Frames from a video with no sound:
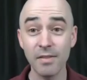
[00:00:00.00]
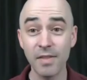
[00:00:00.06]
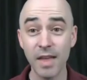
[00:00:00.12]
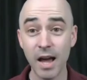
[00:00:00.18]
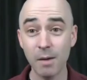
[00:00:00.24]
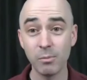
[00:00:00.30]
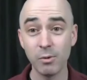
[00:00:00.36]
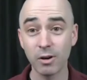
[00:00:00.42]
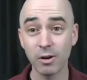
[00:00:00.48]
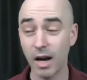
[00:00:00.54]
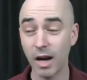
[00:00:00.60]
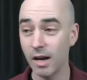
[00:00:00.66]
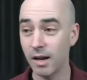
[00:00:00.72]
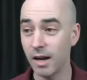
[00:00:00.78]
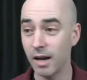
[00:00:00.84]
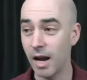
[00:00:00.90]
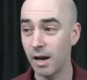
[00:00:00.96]
and that book,
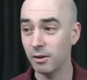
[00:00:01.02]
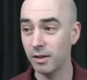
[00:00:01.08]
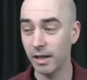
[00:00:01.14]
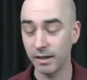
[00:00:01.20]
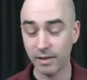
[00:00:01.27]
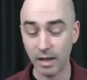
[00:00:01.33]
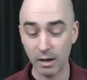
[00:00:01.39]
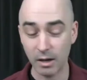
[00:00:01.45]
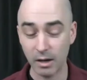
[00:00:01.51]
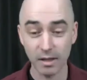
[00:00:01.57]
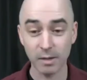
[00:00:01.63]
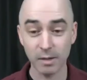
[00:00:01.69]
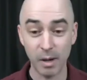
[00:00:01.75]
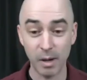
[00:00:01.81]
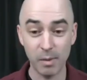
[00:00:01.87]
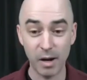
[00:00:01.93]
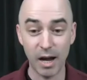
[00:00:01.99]
I that was like
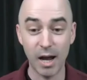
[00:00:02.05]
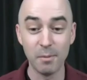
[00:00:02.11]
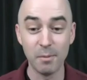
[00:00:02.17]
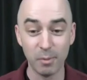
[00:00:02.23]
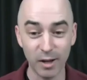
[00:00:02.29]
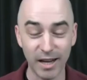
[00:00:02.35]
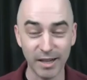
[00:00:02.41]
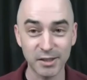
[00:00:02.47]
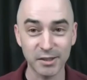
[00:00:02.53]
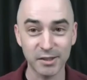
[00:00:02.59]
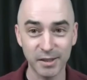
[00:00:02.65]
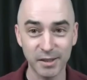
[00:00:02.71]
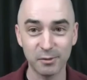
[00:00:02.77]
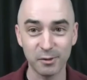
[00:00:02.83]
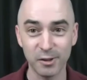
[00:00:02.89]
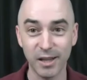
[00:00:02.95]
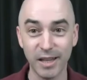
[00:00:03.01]
my Bible actually
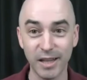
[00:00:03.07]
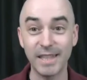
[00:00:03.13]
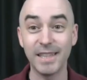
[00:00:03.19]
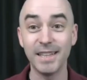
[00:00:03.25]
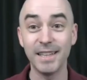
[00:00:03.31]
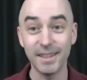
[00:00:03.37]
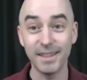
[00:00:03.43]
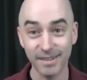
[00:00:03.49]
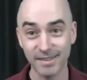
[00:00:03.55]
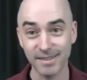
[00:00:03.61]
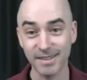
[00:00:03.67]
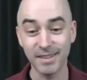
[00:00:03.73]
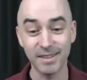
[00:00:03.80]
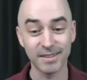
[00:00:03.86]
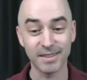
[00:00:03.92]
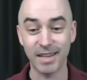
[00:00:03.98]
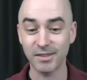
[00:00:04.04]
for years
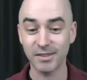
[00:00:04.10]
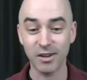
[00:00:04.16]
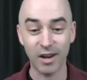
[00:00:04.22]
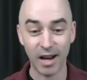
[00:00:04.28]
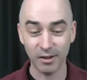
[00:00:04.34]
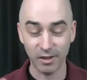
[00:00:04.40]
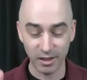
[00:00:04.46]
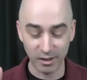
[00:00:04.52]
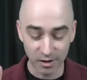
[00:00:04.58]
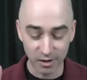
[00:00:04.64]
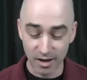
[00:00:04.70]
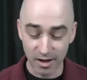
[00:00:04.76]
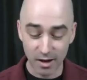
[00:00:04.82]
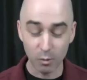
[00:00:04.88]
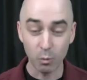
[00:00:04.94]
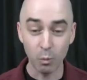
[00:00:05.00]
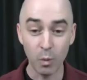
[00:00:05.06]
and years. I
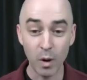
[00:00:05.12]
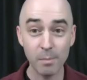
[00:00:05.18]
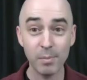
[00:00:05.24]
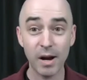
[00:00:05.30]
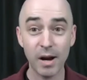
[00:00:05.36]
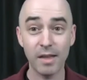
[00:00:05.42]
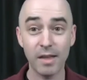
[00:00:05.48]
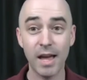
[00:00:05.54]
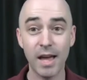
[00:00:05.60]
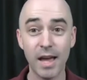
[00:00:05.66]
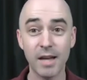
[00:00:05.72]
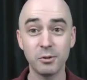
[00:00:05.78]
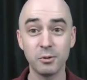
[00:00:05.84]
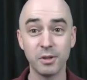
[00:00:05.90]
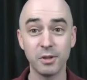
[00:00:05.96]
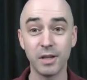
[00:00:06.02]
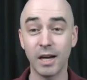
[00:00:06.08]
went by that
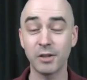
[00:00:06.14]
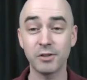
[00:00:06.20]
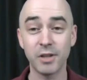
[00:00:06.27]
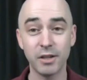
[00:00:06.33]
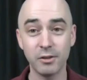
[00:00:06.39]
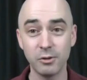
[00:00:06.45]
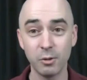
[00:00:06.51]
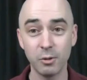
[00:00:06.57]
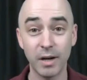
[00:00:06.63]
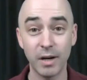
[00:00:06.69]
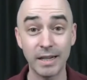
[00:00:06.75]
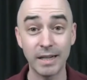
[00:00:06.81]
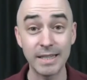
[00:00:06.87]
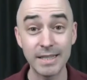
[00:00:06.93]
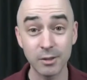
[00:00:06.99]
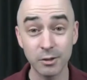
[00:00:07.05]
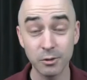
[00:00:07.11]
to it. I tried to do
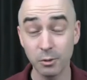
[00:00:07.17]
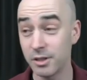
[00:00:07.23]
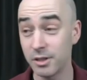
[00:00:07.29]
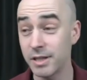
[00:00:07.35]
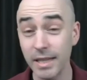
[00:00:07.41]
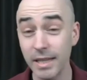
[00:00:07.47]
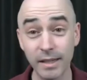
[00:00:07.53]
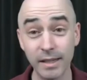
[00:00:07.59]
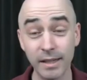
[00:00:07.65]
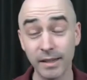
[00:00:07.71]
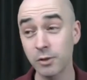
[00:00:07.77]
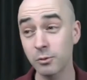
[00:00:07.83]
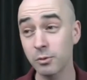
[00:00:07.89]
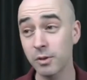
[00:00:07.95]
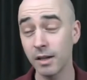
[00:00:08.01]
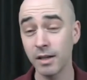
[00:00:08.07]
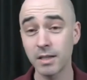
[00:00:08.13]
it to a T. And
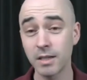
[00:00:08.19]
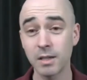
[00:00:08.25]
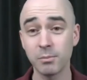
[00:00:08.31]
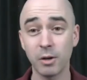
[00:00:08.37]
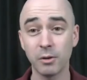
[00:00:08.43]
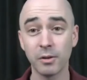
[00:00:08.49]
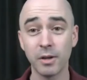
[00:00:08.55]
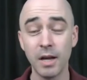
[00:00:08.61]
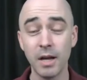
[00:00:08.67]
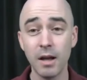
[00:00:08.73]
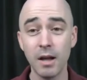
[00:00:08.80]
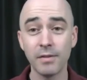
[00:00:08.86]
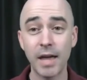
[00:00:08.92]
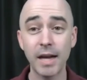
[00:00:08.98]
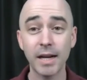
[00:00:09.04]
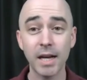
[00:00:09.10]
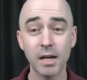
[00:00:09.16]
that's what I liked about
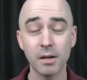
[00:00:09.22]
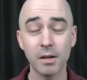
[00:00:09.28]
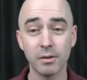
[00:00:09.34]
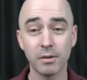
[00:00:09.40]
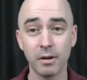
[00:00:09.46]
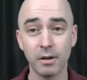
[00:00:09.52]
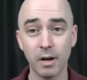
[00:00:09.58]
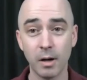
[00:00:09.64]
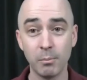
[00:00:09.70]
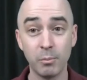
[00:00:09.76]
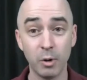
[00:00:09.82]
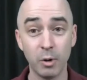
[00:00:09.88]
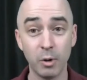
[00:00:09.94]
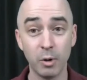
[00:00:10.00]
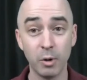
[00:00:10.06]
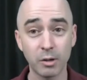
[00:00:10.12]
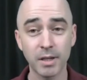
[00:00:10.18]
that kind of a
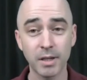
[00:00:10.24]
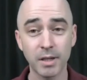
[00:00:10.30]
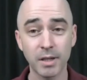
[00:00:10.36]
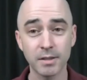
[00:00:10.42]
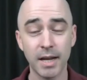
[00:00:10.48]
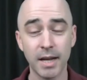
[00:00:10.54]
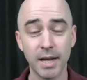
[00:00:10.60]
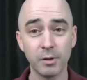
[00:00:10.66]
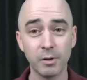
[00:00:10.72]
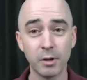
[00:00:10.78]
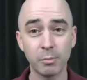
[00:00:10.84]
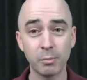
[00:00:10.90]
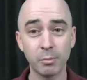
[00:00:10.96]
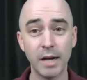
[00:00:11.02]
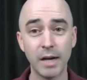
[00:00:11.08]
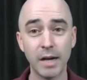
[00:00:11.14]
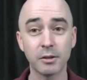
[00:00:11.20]
book, because it had very
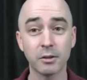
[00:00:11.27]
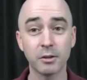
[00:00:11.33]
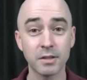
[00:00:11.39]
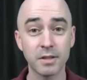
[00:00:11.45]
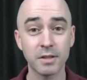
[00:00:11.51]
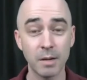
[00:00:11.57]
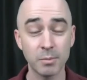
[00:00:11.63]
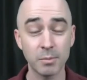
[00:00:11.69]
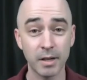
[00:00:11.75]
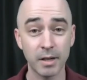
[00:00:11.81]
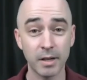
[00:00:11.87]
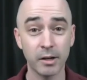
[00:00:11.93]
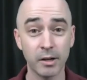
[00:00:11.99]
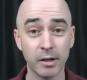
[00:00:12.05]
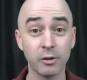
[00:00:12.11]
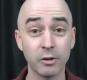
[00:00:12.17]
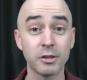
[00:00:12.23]
practical steps that I
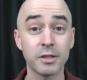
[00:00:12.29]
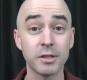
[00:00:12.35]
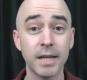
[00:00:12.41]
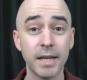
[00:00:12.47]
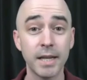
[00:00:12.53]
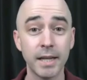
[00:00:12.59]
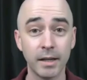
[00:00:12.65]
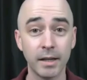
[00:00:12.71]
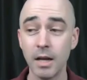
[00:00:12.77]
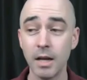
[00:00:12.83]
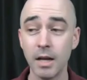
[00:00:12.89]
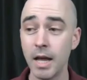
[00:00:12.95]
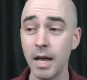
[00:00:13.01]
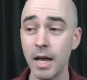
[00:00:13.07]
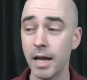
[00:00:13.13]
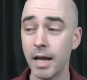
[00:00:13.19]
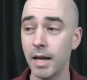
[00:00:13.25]
could understand.
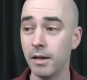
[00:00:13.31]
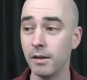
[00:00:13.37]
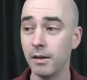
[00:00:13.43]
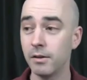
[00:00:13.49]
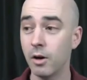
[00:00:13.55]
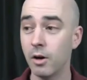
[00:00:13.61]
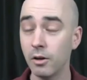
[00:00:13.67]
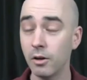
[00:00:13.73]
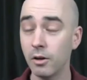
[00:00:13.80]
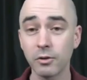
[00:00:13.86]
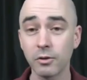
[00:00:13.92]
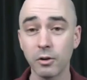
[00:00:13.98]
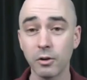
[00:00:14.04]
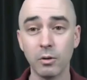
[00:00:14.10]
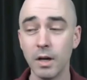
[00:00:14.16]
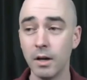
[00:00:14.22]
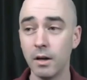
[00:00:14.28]
And
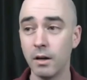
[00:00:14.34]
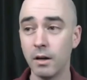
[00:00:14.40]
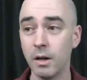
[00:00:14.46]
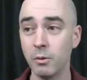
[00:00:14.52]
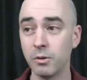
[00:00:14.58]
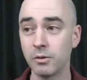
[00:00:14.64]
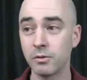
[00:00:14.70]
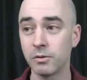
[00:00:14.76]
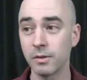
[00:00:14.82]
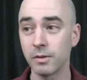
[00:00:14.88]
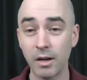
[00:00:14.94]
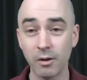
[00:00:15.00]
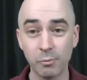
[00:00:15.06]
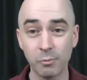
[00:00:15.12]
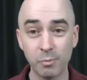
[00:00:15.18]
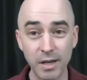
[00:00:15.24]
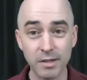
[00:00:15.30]
also it was
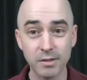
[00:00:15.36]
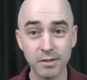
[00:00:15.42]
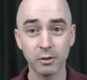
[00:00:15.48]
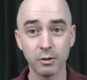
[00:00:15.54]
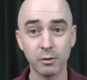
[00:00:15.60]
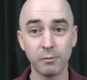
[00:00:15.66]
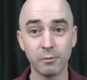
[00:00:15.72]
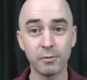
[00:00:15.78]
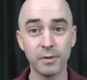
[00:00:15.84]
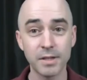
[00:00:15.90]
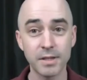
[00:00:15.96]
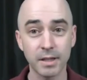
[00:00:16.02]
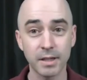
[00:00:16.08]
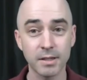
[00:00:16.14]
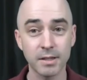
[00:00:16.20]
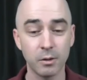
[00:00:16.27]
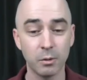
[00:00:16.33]
kind of based a little in
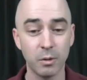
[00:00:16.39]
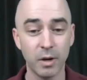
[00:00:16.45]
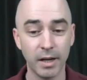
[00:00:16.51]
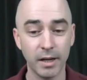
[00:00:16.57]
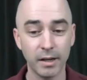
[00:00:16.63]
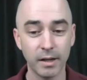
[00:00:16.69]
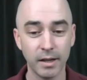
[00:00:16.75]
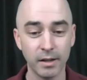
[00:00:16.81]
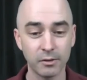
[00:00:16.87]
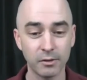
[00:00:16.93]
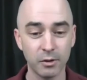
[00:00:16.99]
physics in a way. And